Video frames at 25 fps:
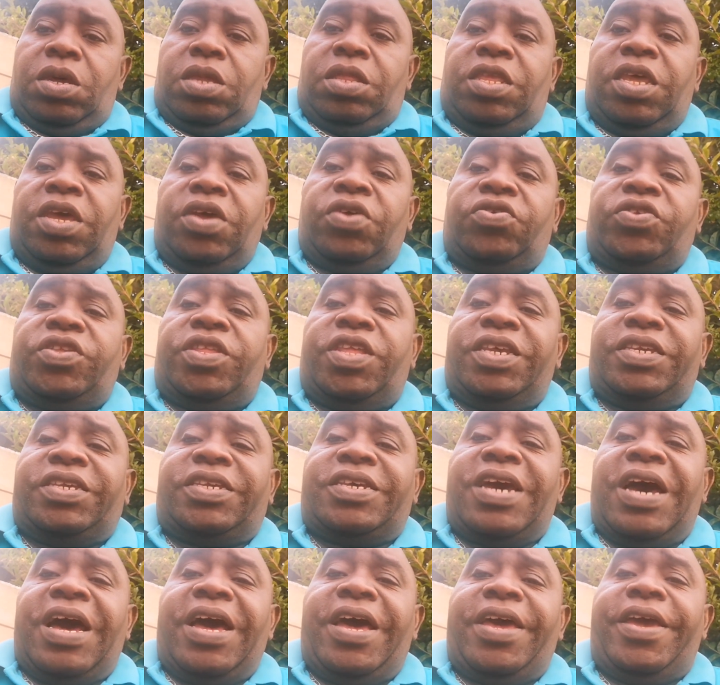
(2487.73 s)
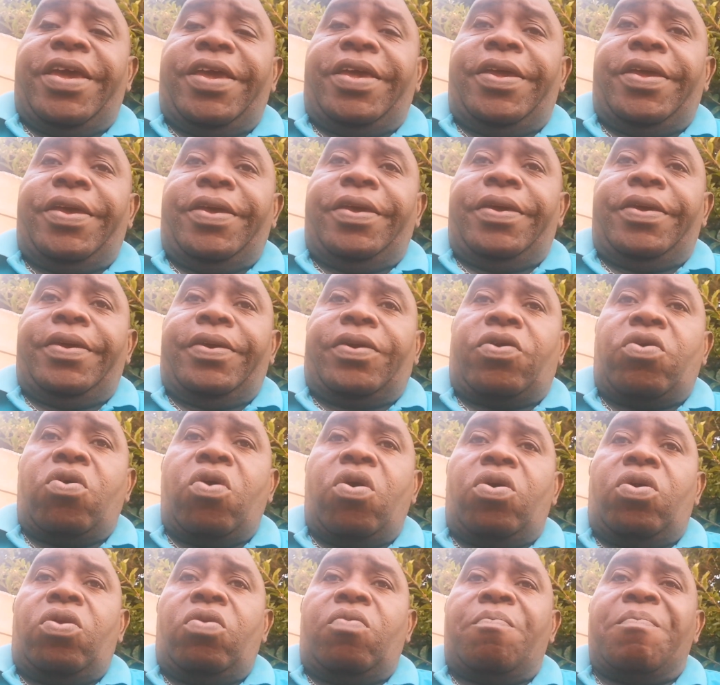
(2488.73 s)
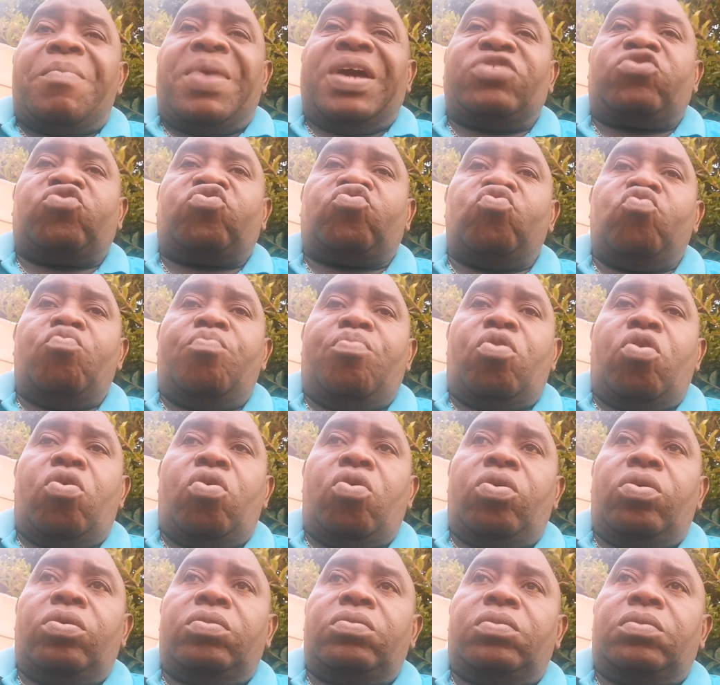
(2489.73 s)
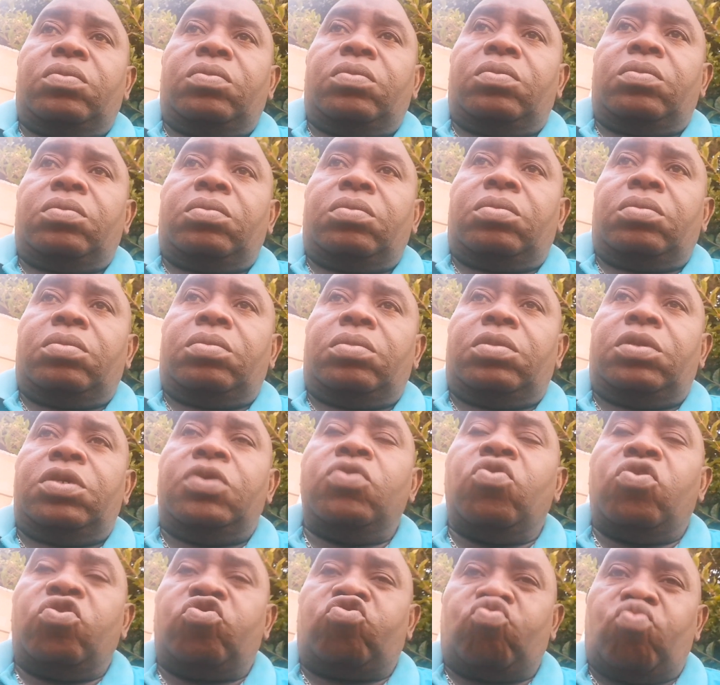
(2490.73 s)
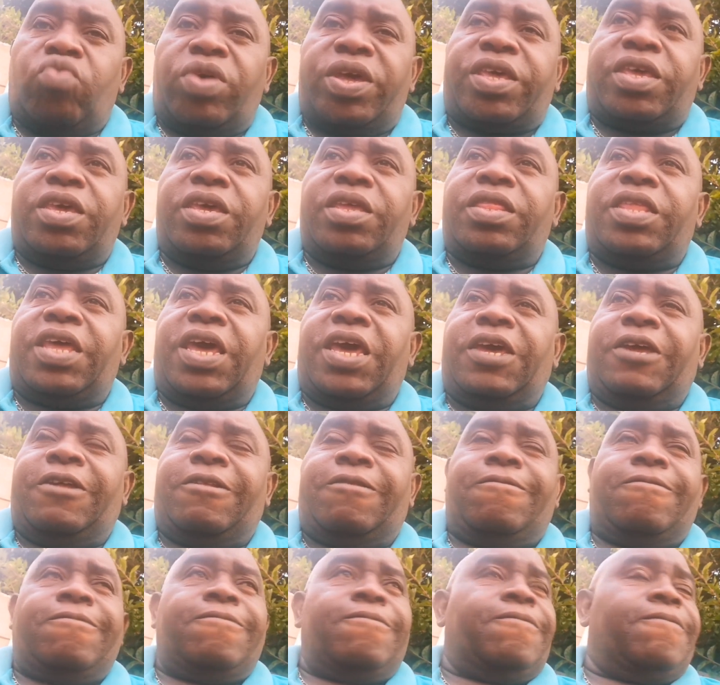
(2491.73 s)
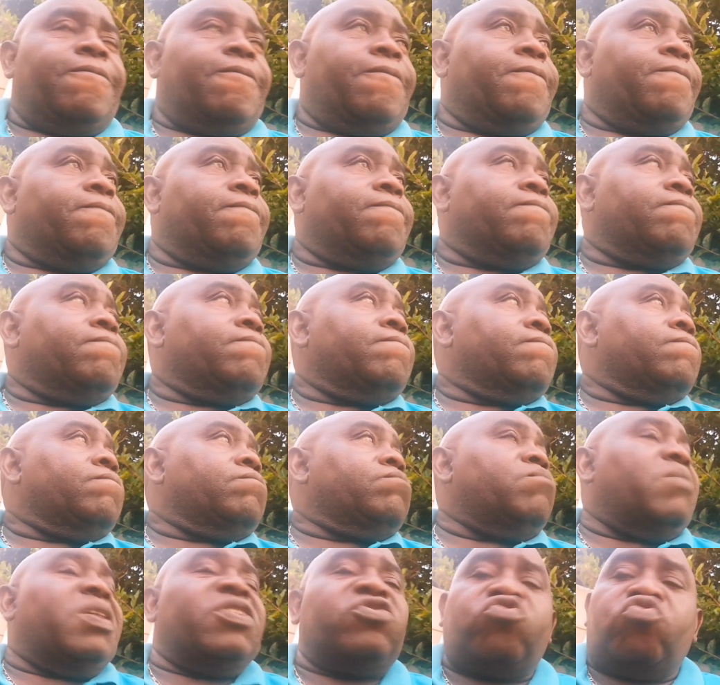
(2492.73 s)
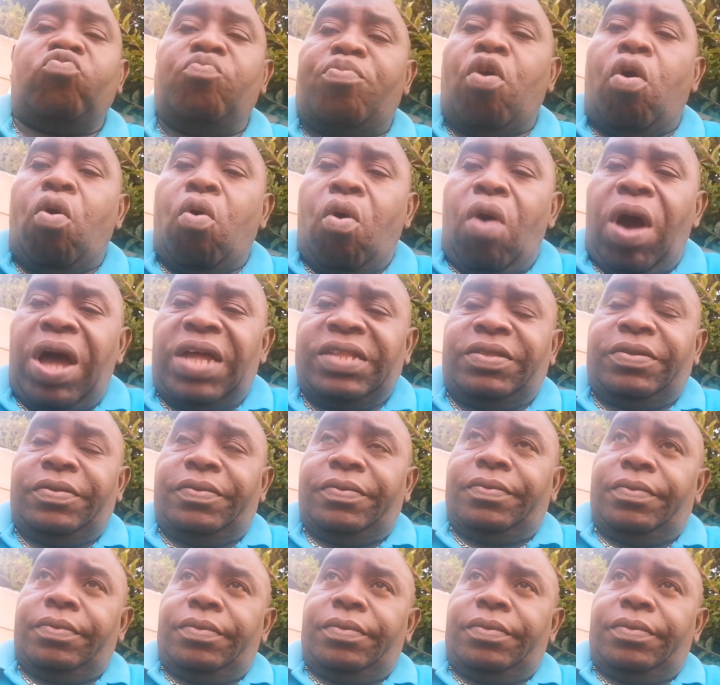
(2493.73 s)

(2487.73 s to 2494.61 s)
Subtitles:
There's this guy called Masubo. He was working there, Masubo 1.